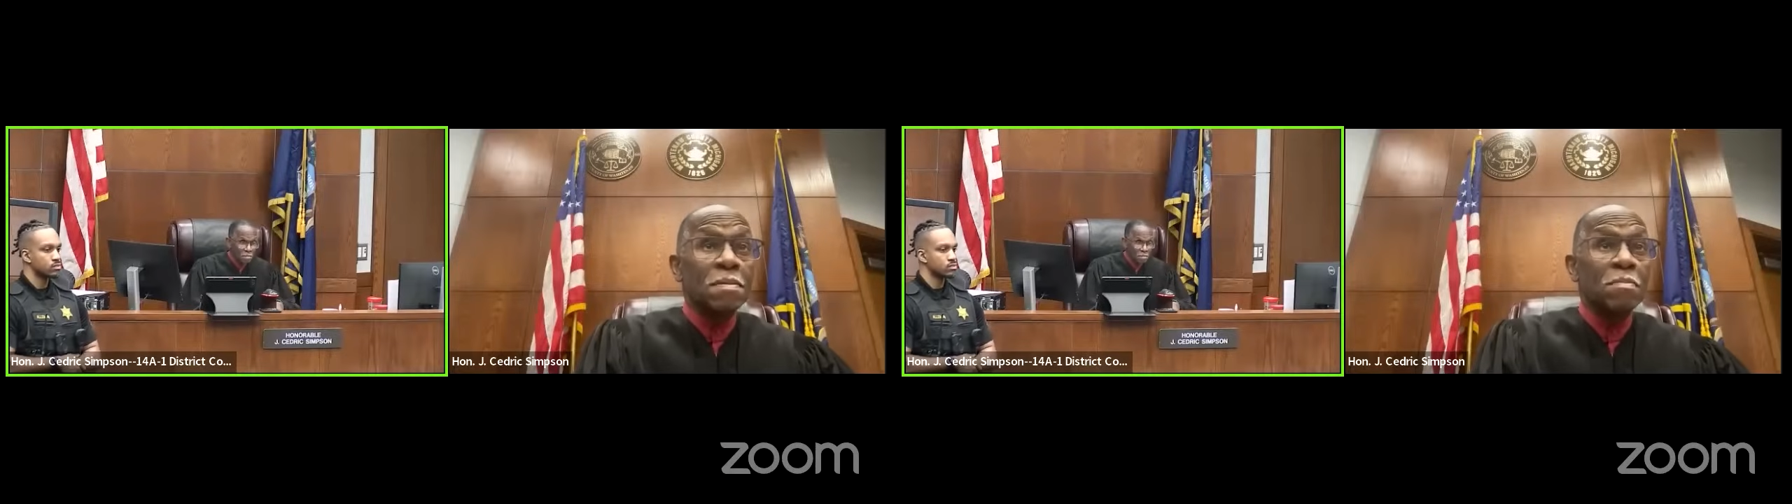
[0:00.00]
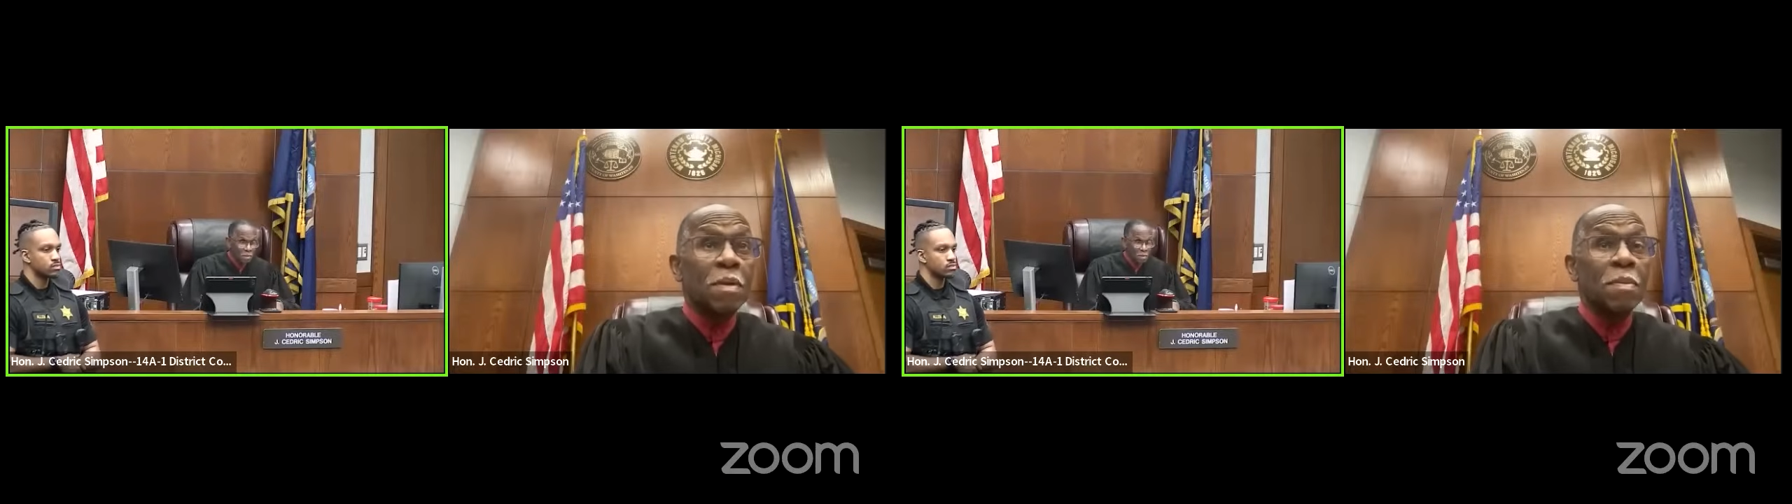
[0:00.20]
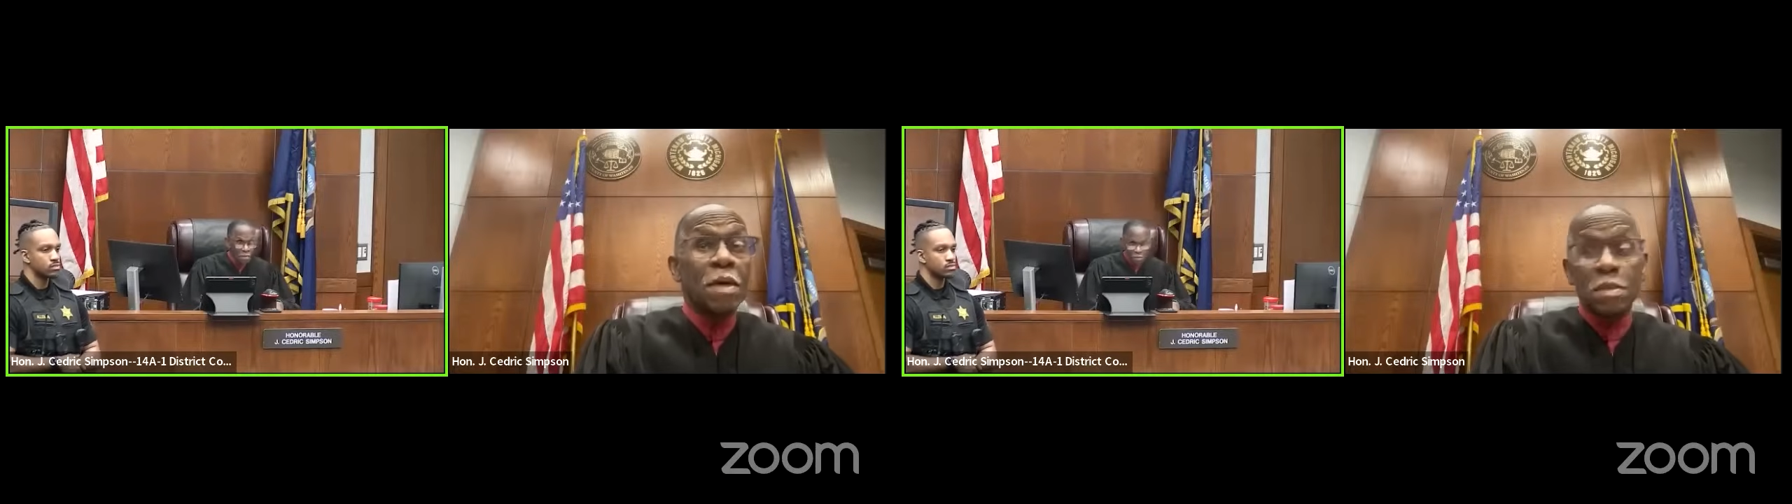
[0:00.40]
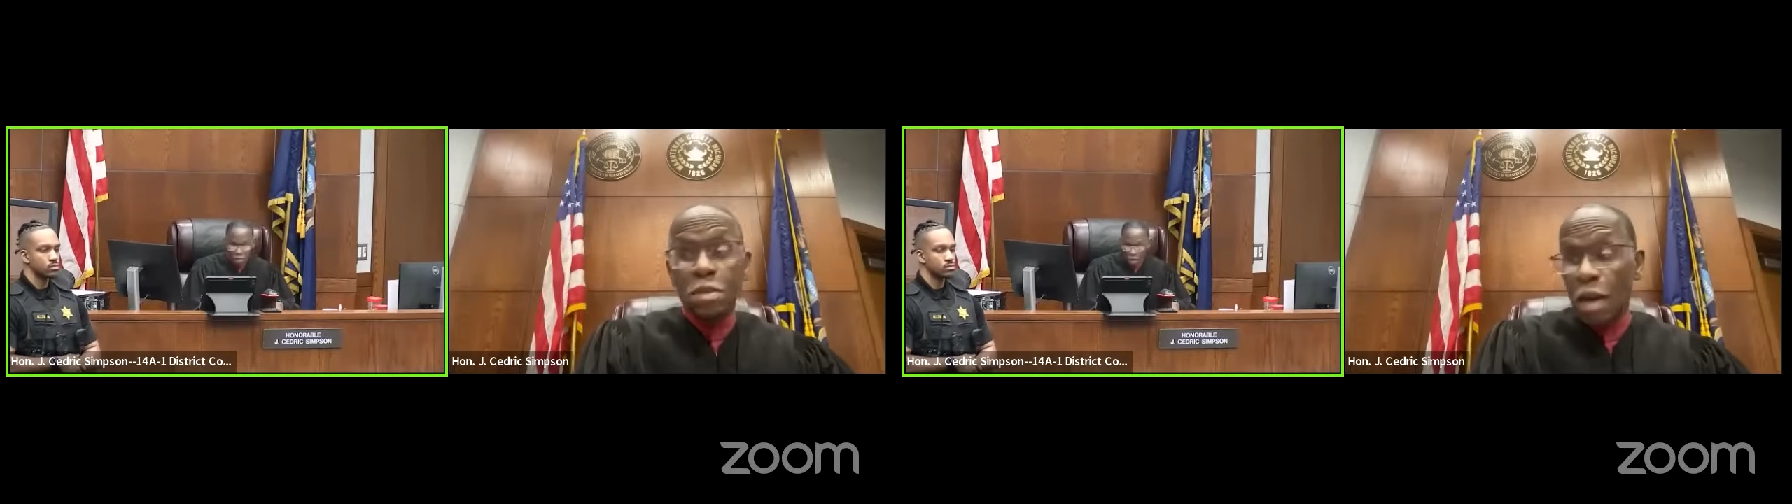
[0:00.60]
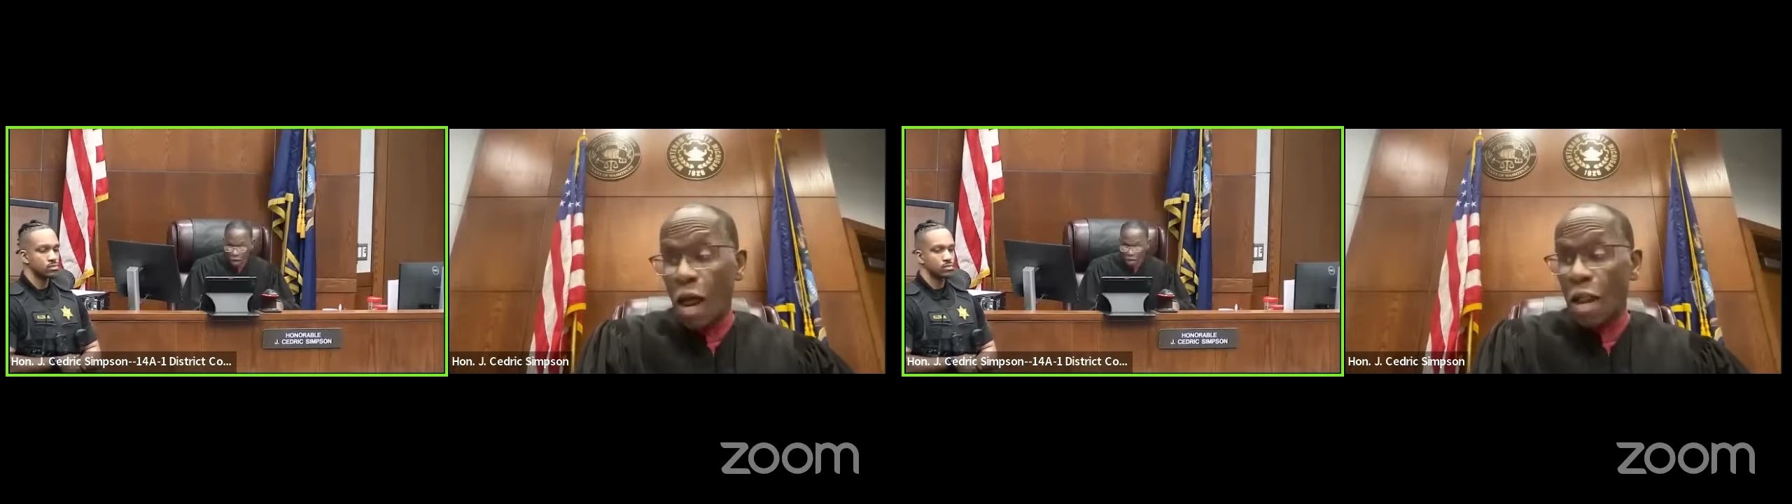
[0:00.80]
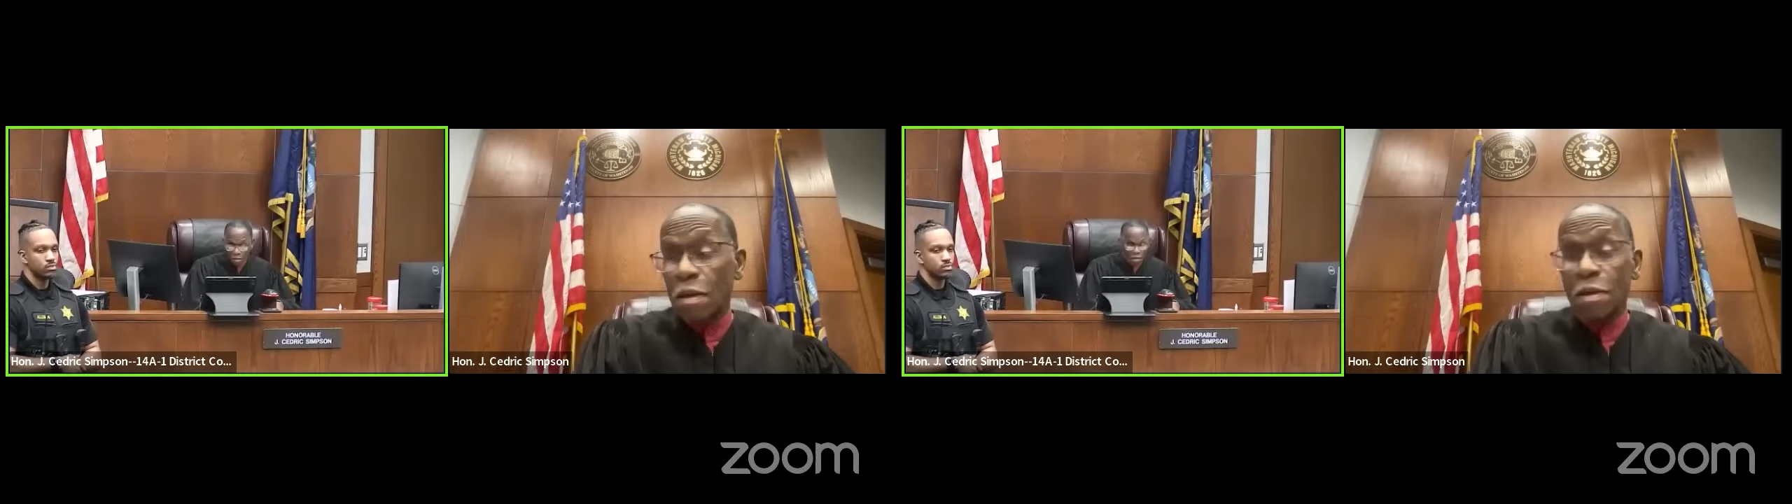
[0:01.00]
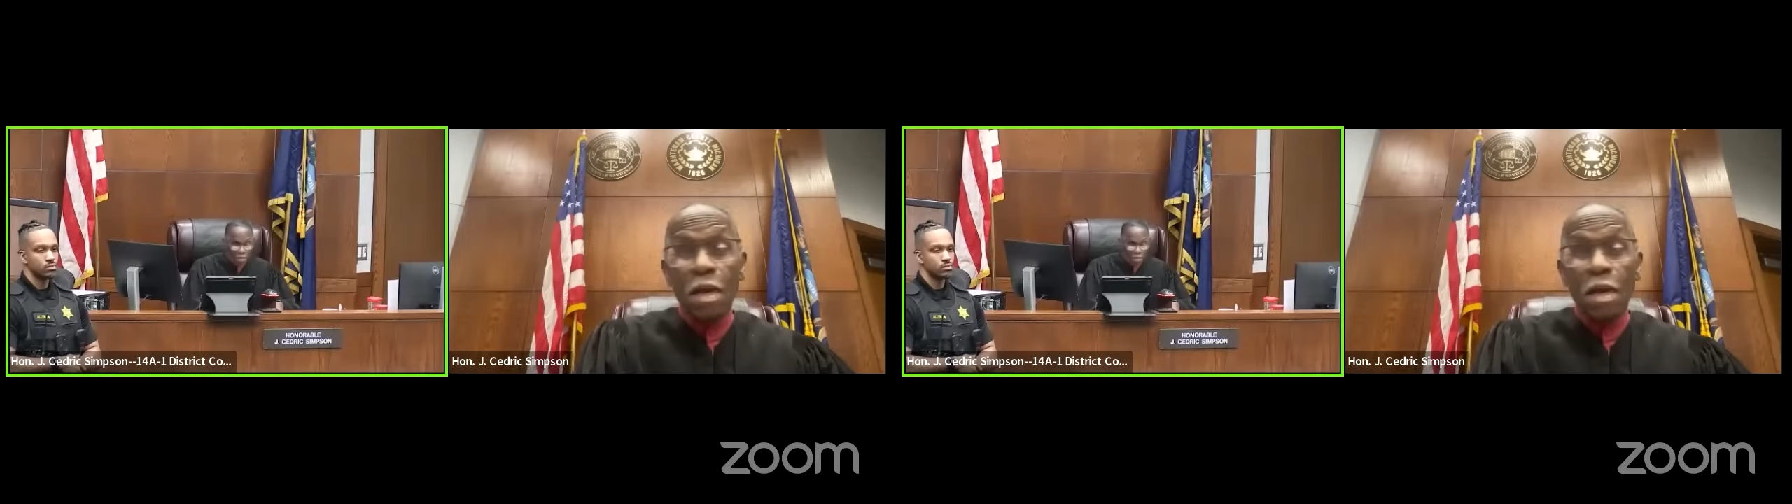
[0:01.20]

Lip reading: But because of the holiday,